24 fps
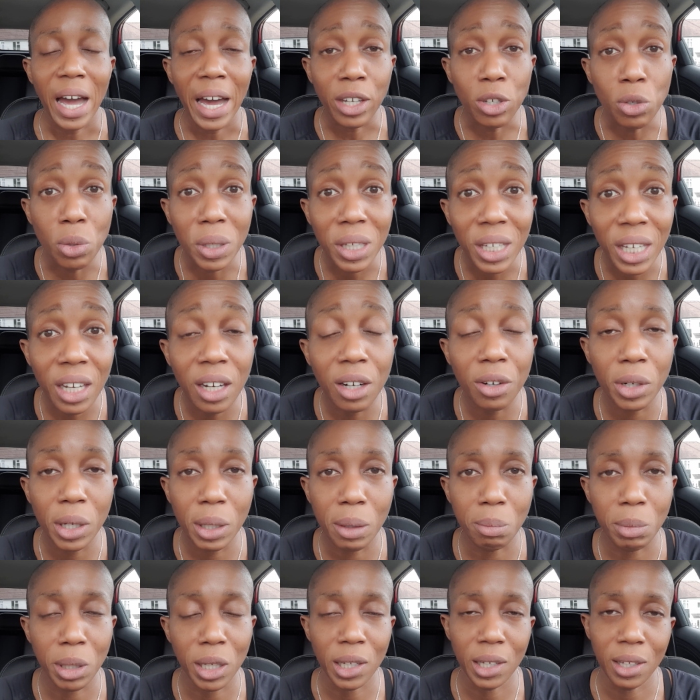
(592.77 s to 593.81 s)
Are you
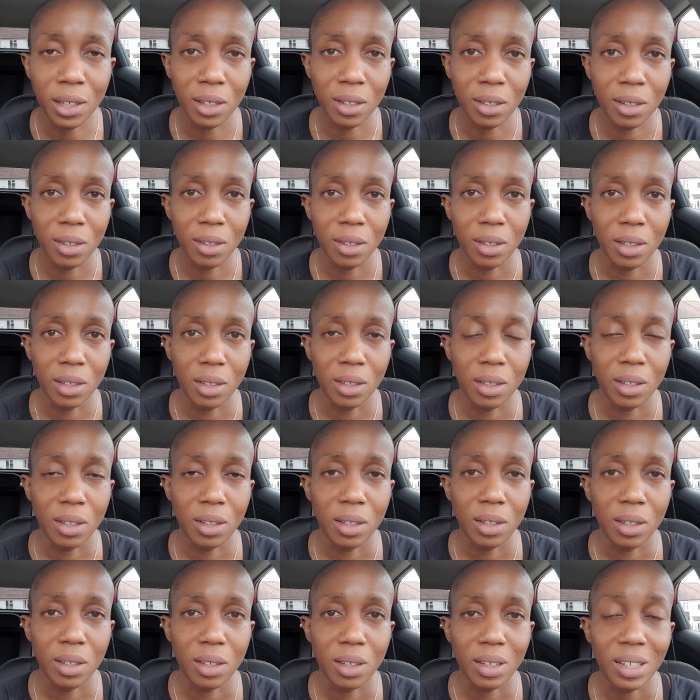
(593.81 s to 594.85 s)
hearing me?
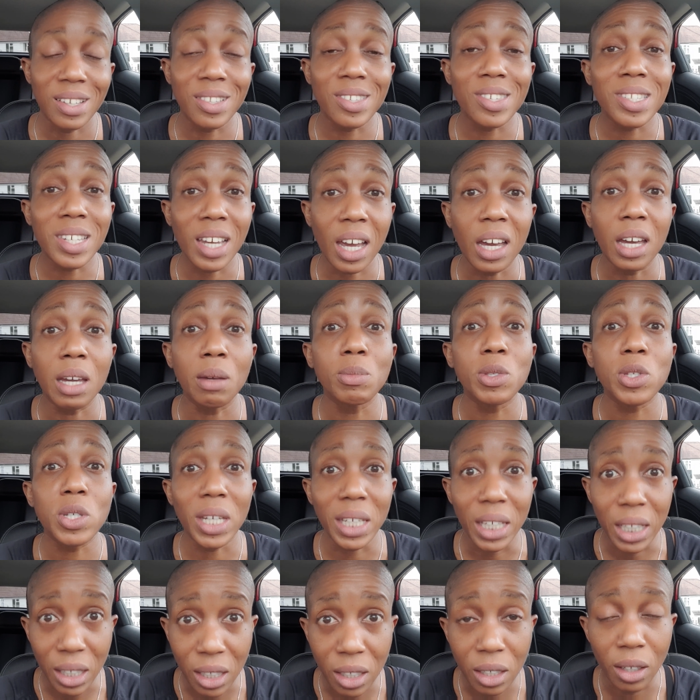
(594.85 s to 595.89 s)
It's time
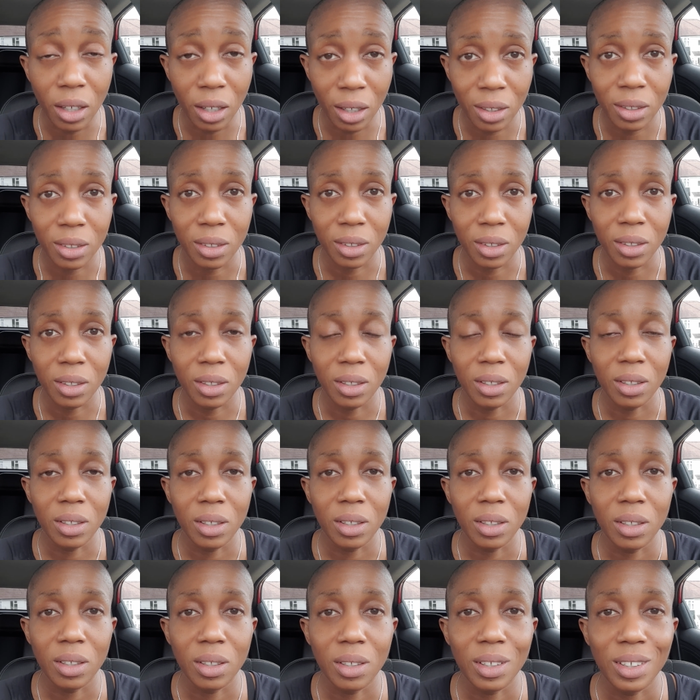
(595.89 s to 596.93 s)
to heal.
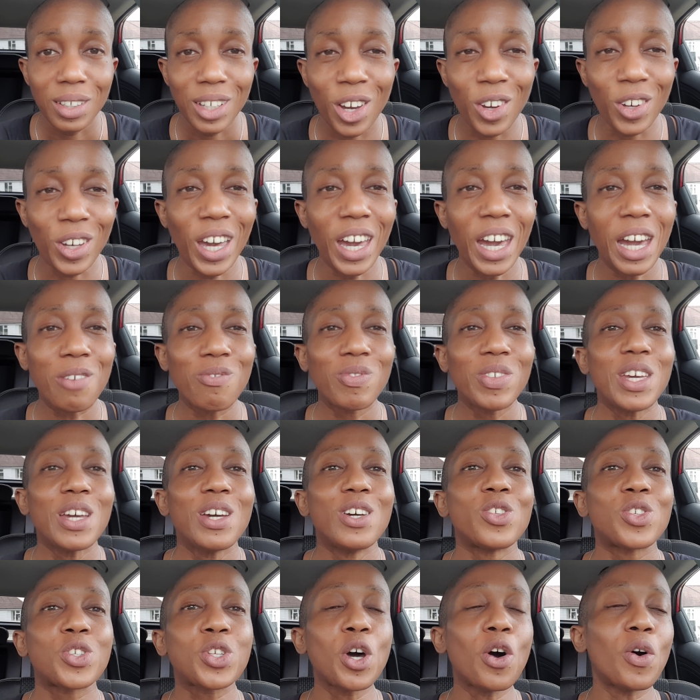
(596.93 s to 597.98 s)
Okay,
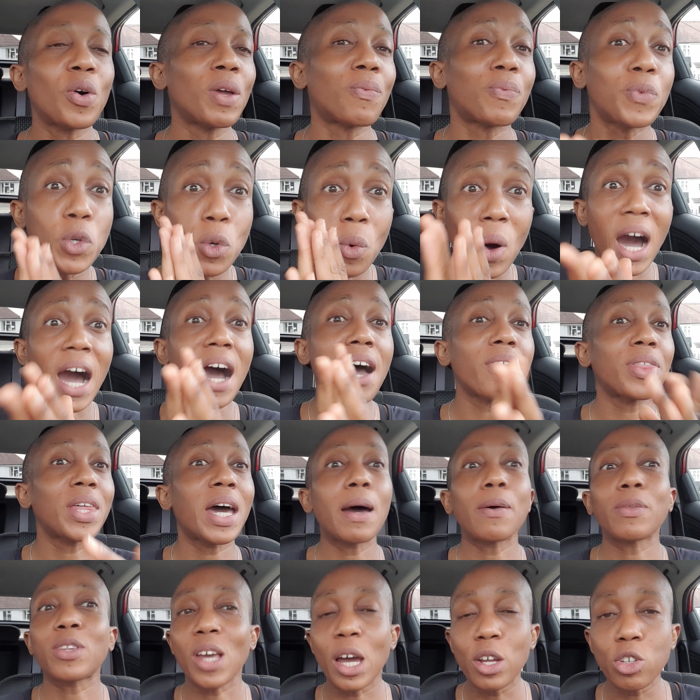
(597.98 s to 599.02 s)
so if you are
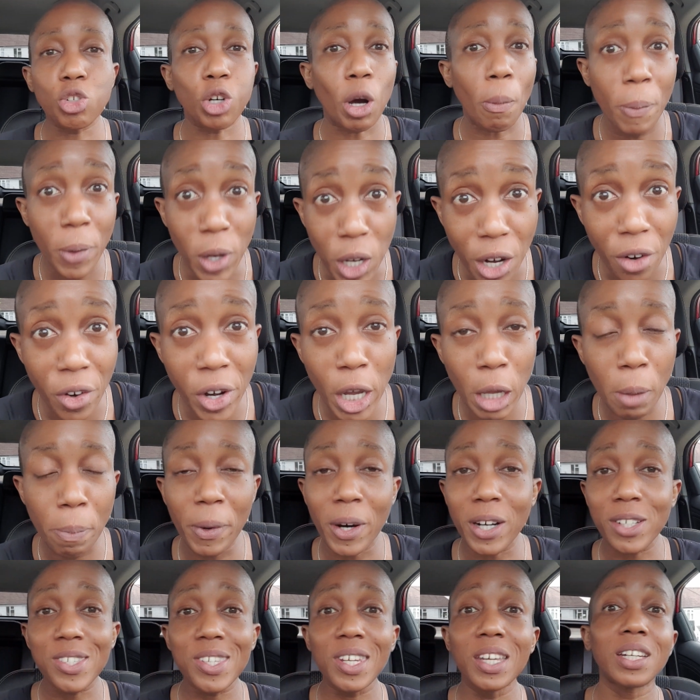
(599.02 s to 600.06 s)
that entrepreneurial
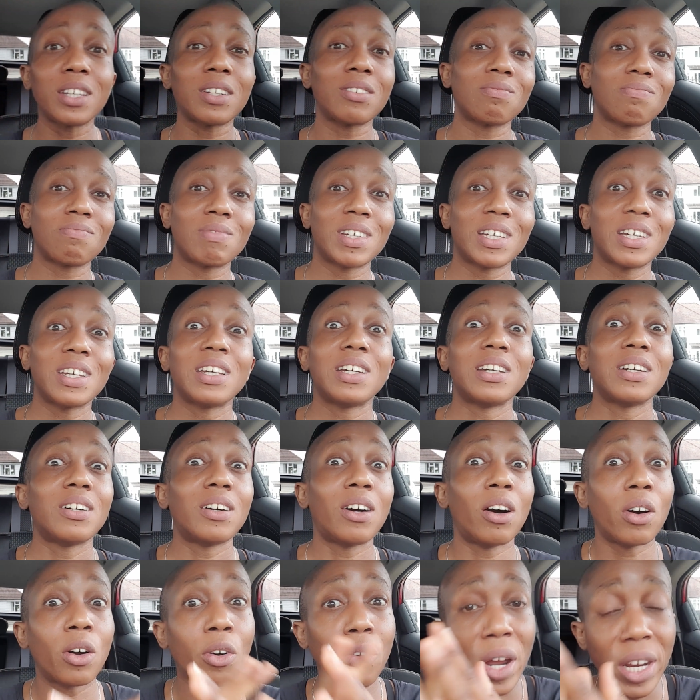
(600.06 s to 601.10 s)
person,
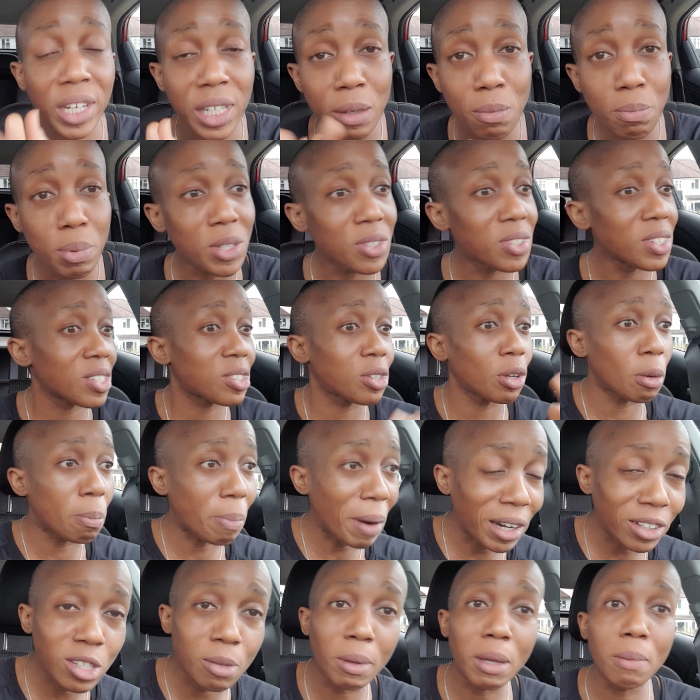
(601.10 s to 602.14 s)
already in business or
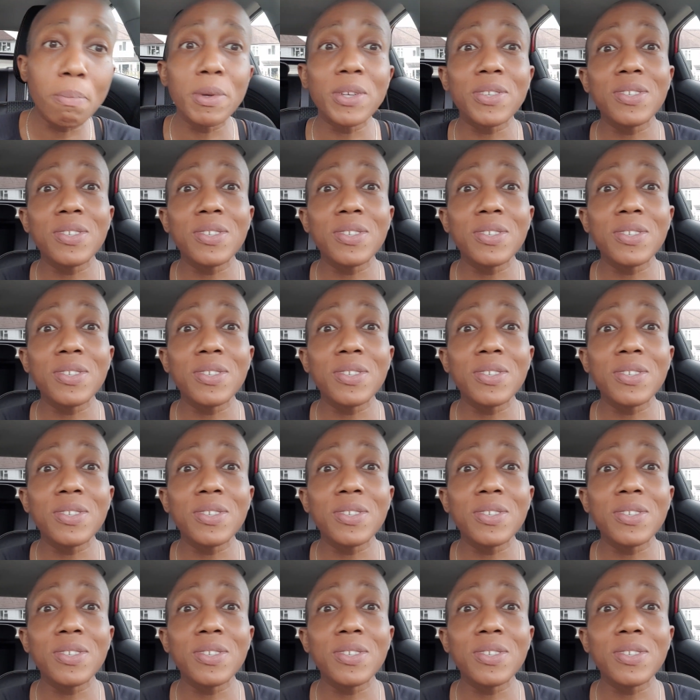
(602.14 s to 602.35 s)
about to be in